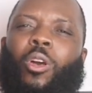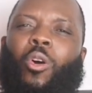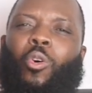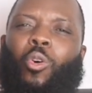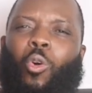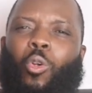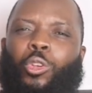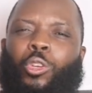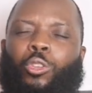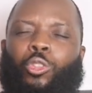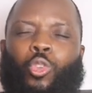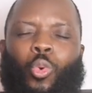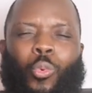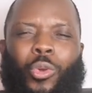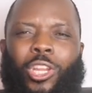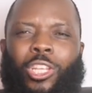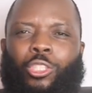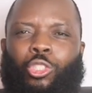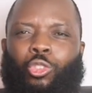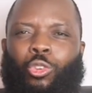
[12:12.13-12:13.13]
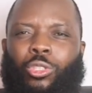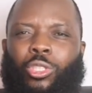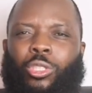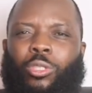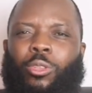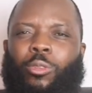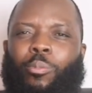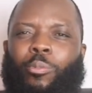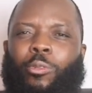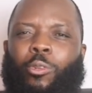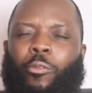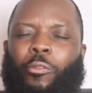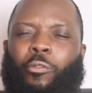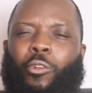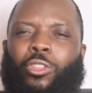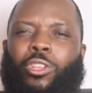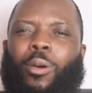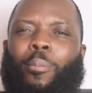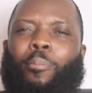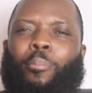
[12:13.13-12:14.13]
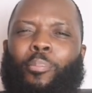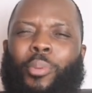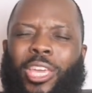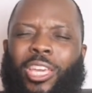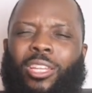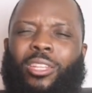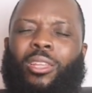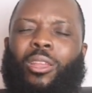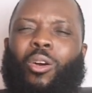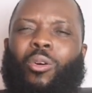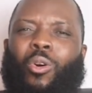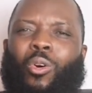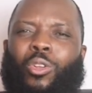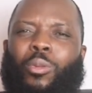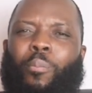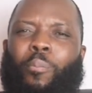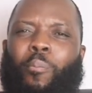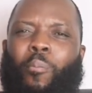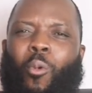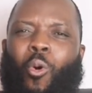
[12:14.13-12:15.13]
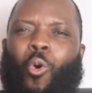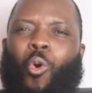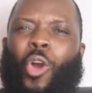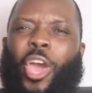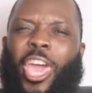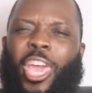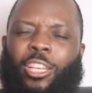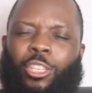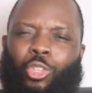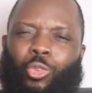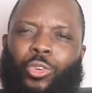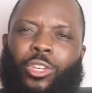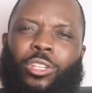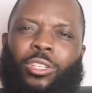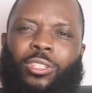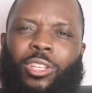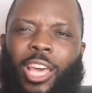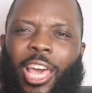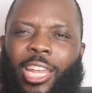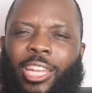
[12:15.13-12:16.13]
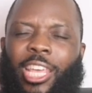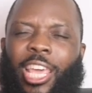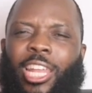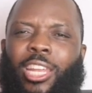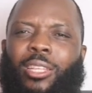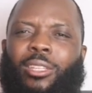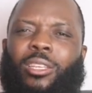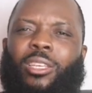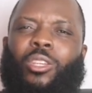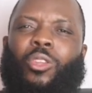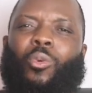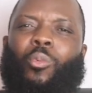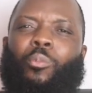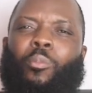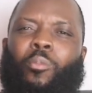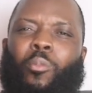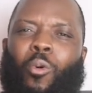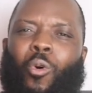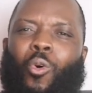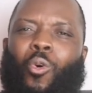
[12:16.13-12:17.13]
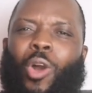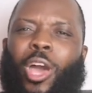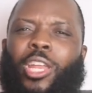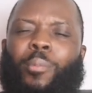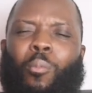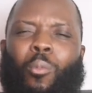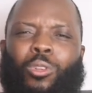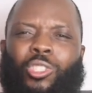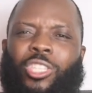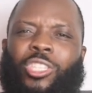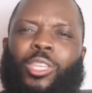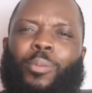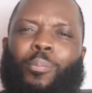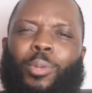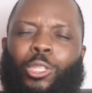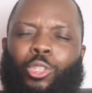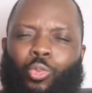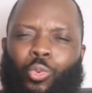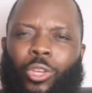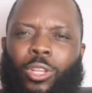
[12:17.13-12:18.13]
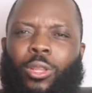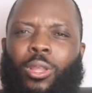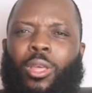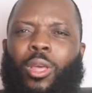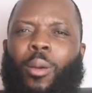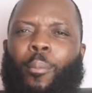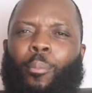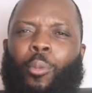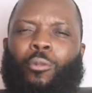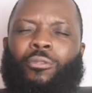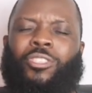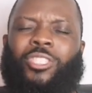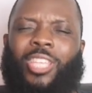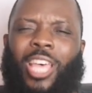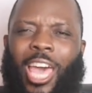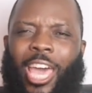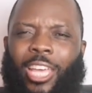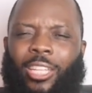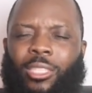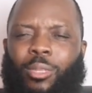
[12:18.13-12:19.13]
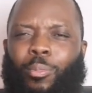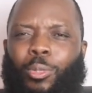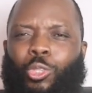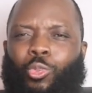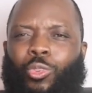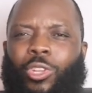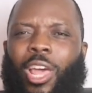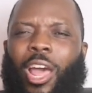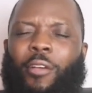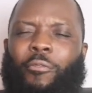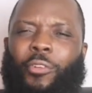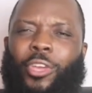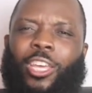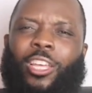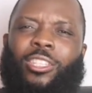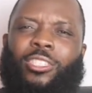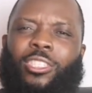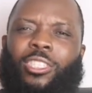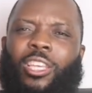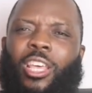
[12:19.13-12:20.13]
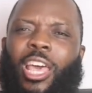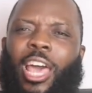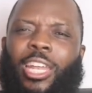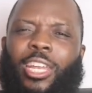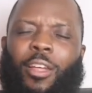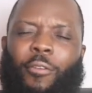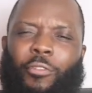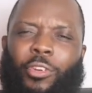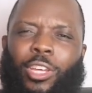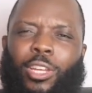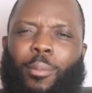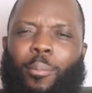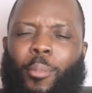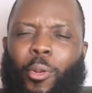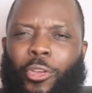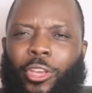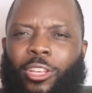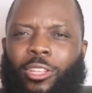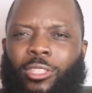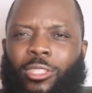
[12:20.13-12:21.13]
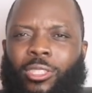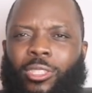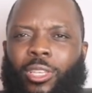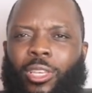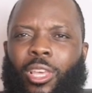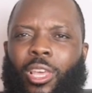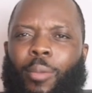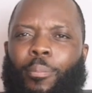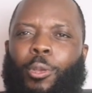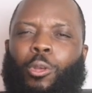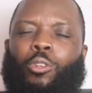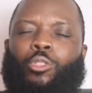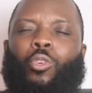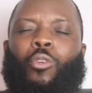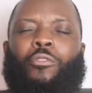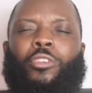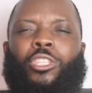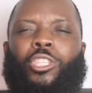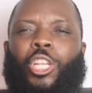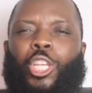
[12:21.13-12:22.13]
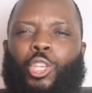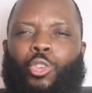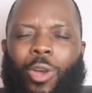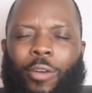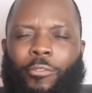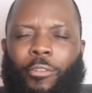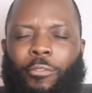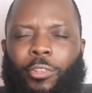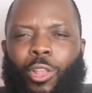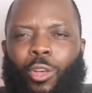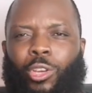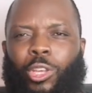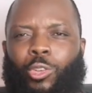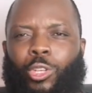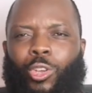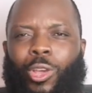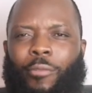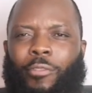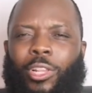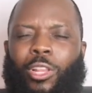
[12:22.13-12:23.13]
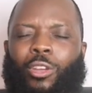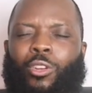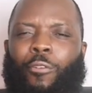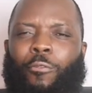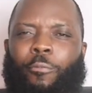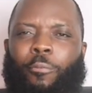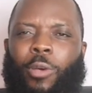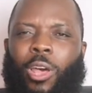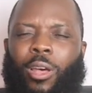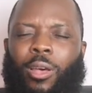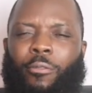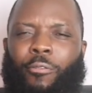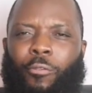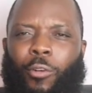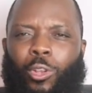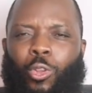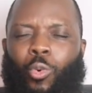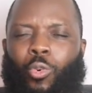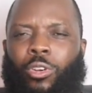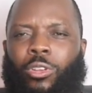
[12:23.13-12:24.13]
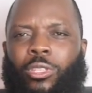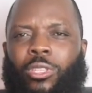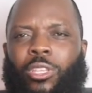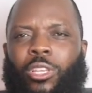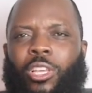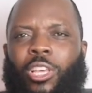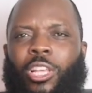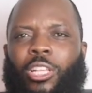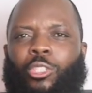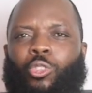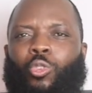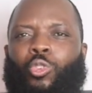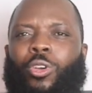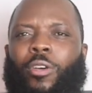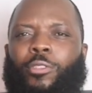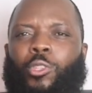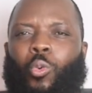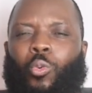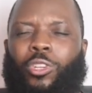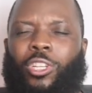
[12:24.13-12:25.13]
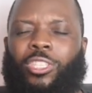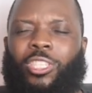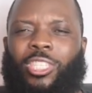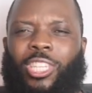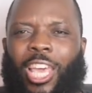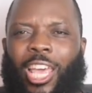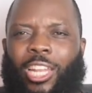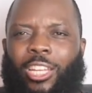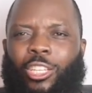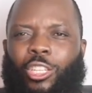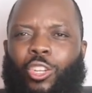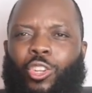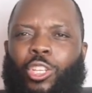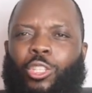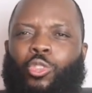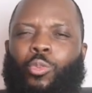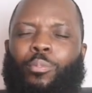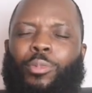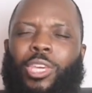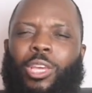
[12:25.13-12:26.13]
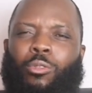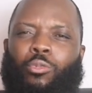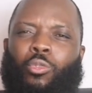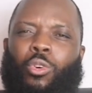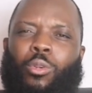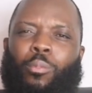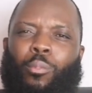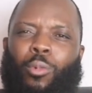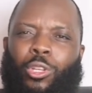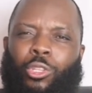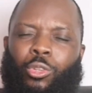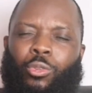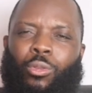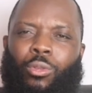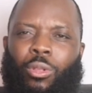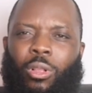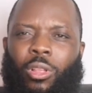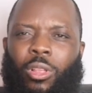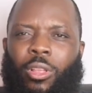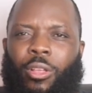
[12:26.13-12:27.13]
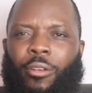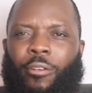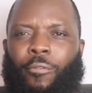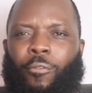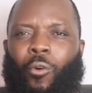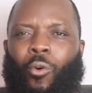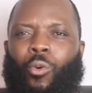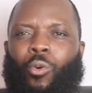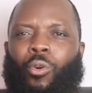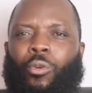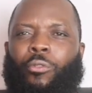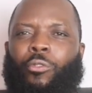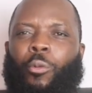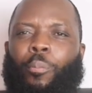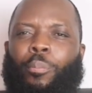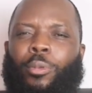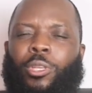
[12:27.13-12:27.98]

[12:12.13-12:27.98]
all you're doing is just further bringing on more hatred and you know, more animosity between both sides, between Africans and African Americans. Because obviously you have a lot of followers. So you have to understand you need to be a role model for